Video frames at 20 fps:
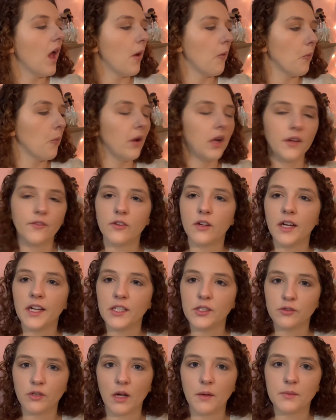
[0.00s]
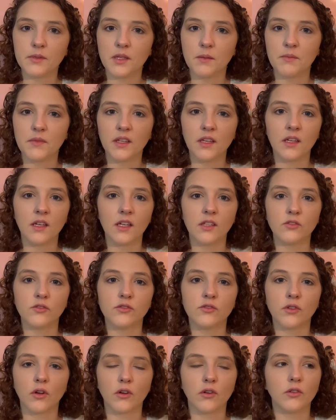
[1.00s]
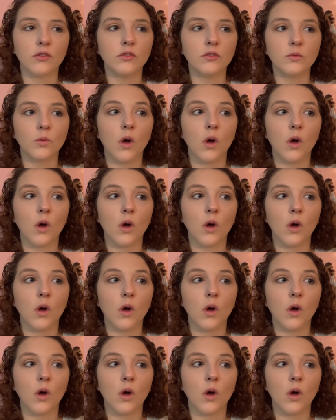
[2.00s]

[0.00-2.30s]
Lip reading: Whenever I drop something, get startled,